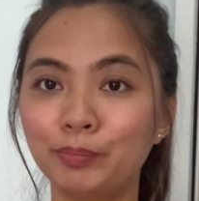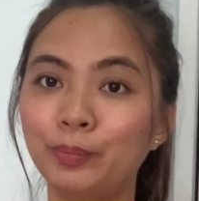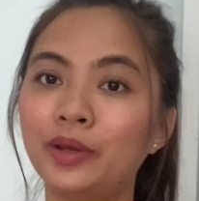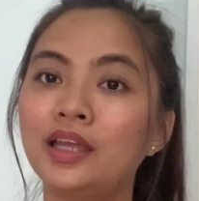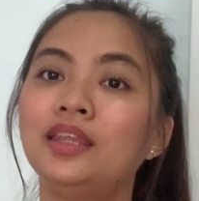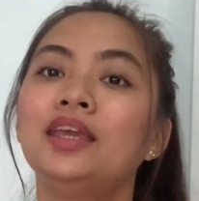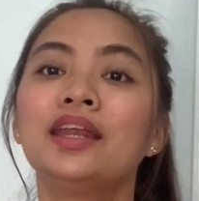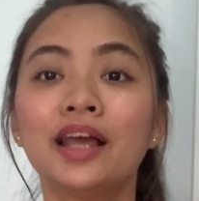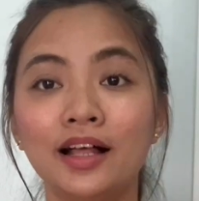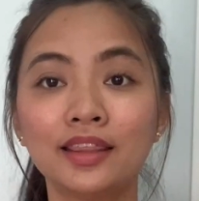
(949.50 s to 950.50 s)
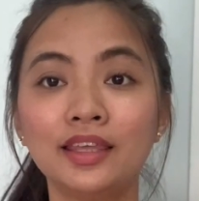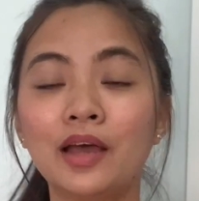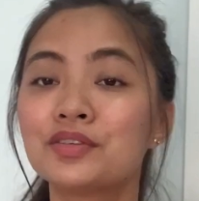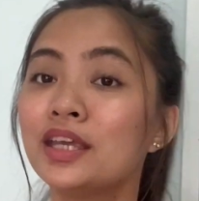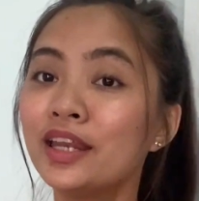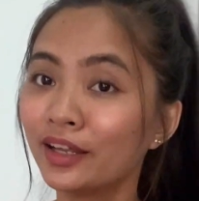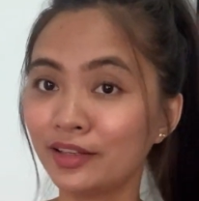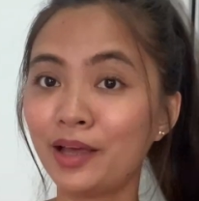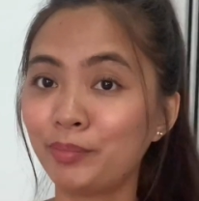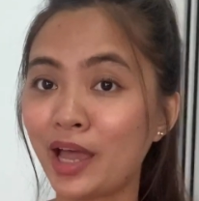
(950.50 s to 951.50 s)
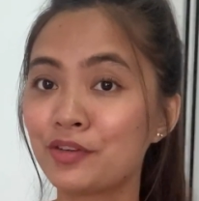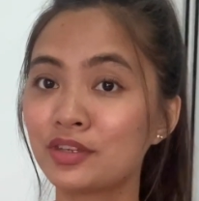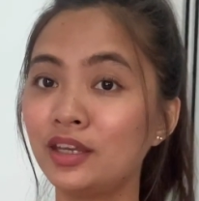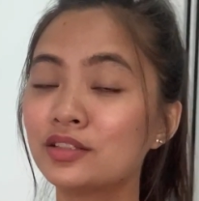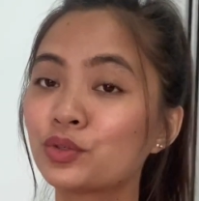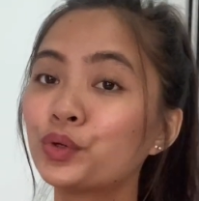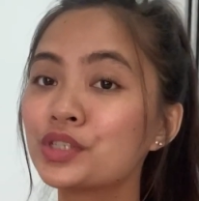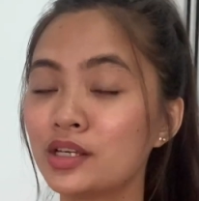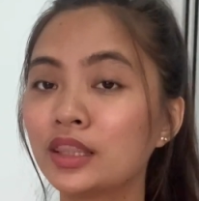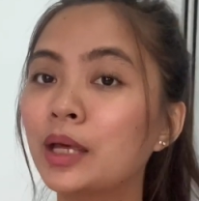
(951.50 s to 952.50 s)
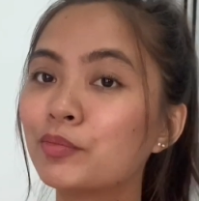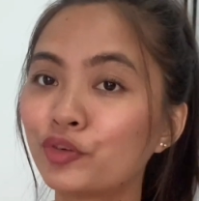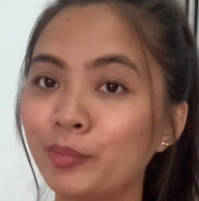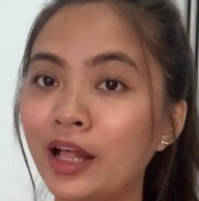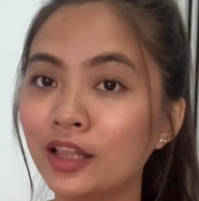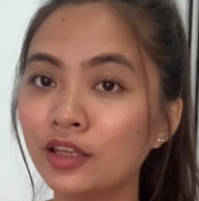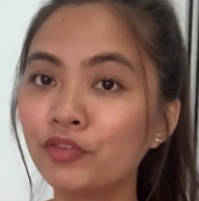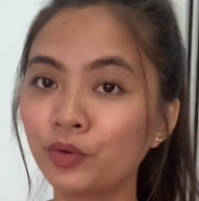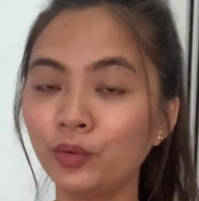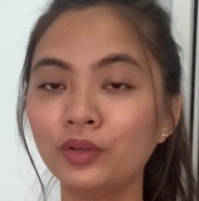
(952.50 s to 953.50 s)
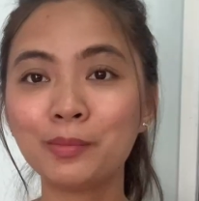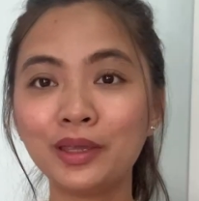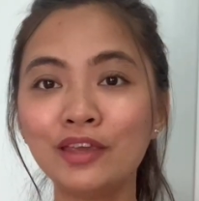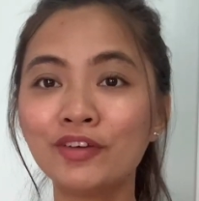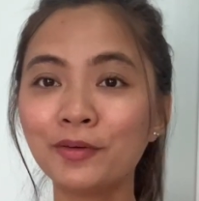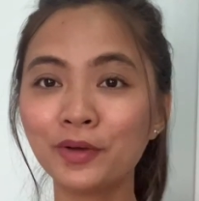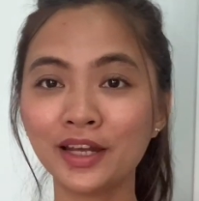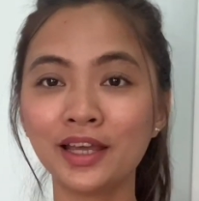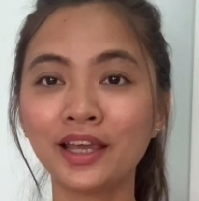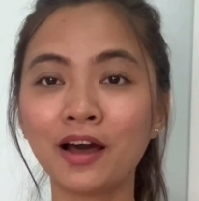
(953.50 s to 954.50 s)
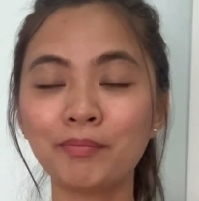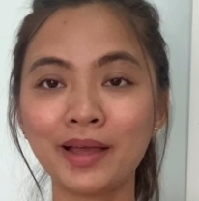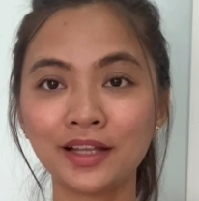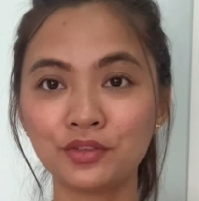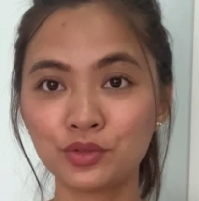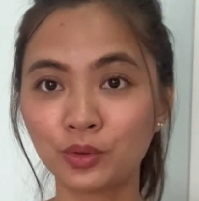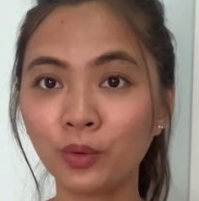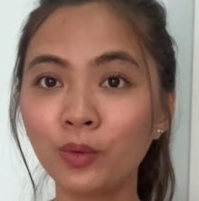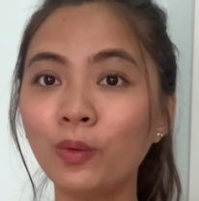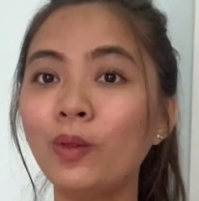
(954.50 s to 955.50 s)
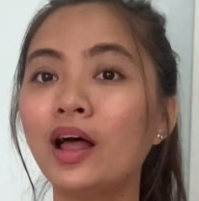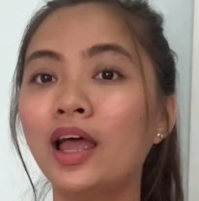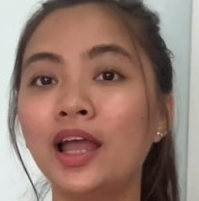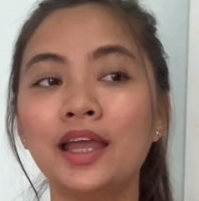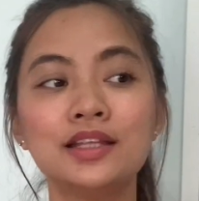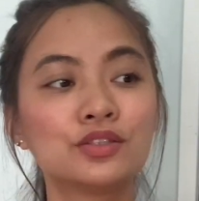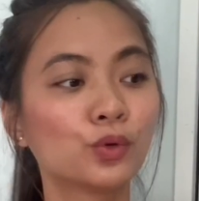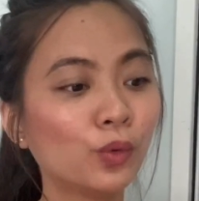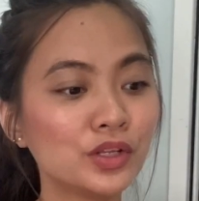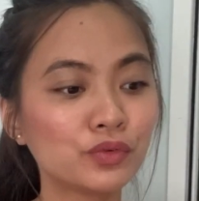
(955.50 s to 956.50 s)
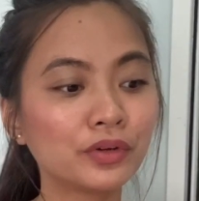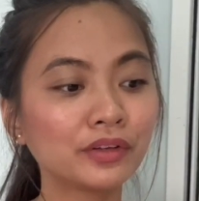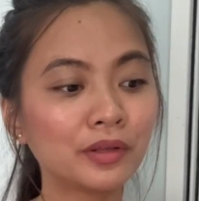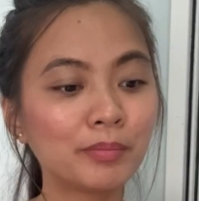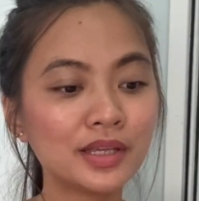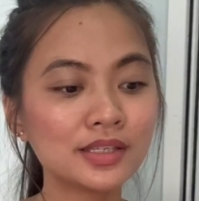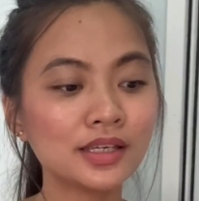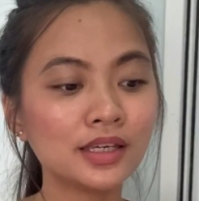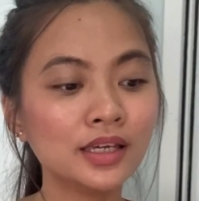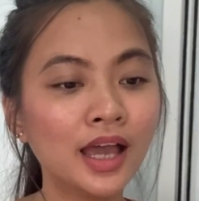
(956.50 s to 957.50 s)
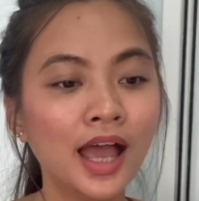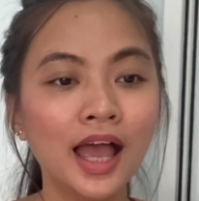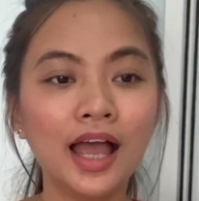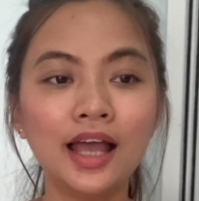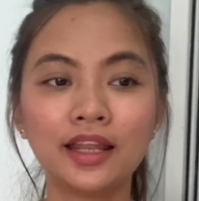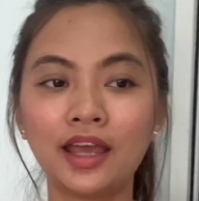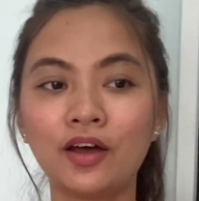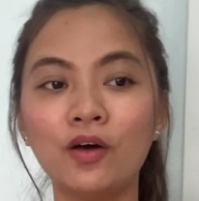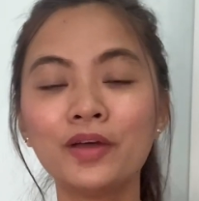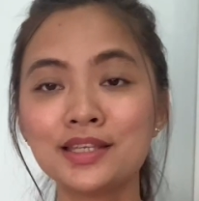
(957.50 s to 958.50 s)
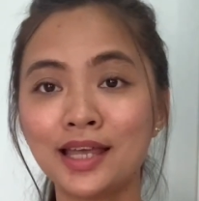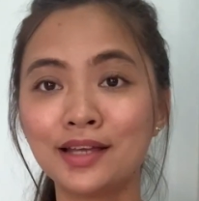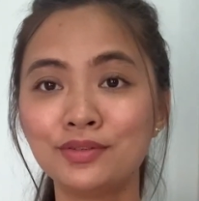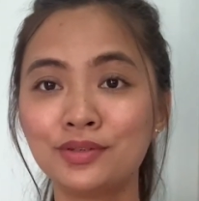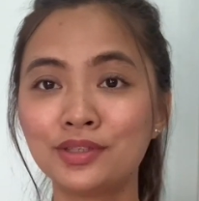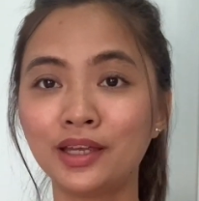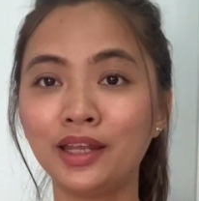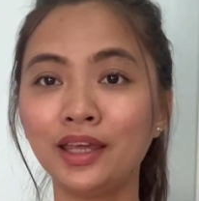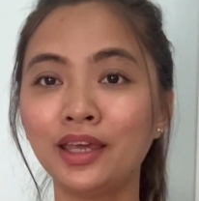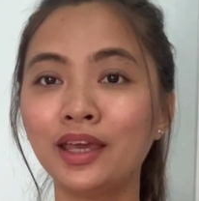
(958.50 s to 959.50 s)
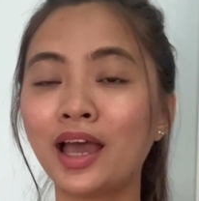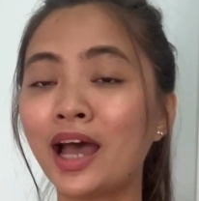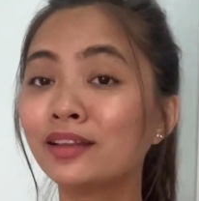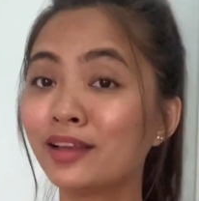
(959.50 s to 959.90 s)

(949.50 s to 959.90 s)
but eating healthy. I was eating a lot, but I was sourcing them from healthy food. Even when I got back to school and school was really busy and I always had to study, had